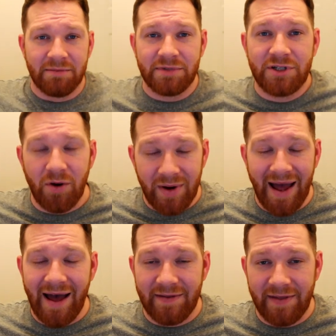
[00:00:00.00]
So
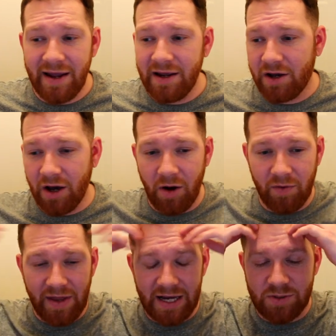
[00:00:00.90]
yeah, there you
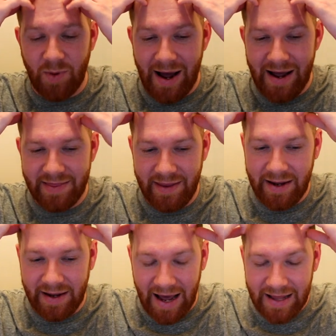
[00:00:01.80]
go. That's what I
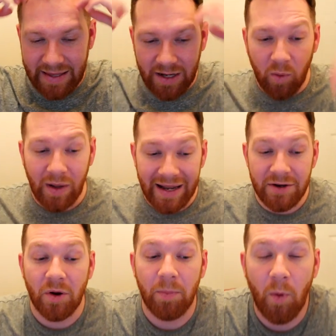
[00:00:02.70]
think. I think we'll
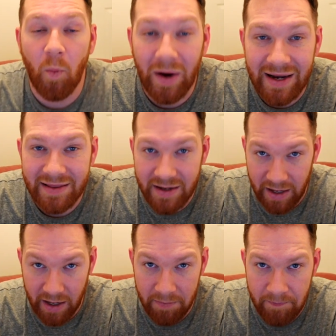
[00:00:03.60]
end up winning the
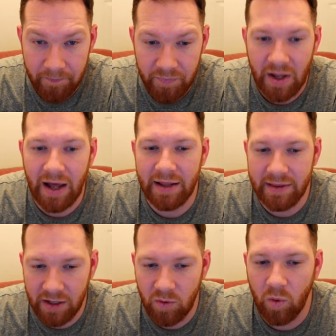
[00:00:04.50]
game. I
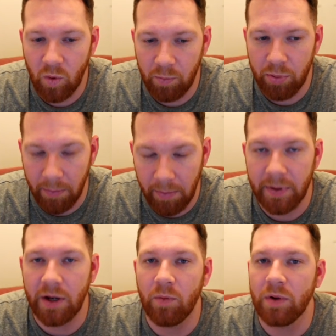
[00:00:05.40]
think we'll
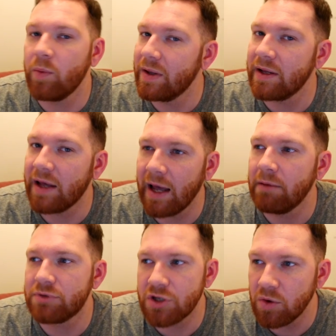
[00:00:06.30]
probably only win the
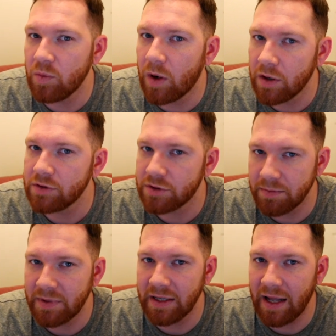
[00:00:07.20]
game 2-1,
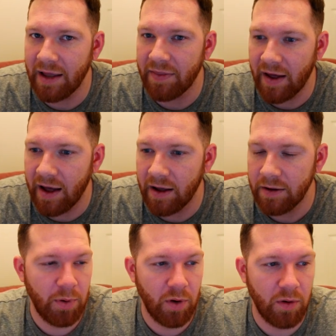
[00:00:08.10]
something like that.
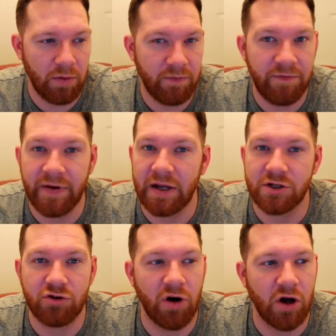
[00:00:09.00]
But
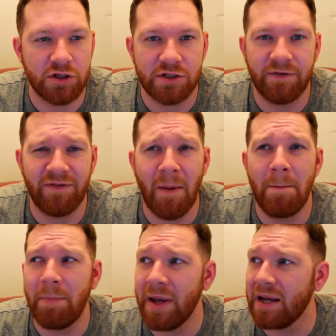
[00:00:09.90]
fingers crossed for a
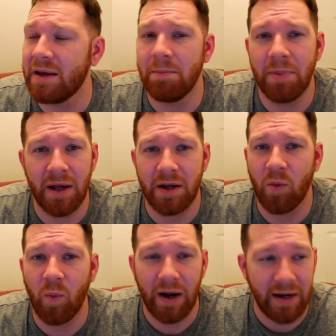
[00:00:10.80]
big, big
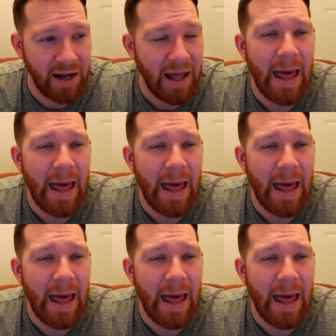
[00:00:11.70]
win.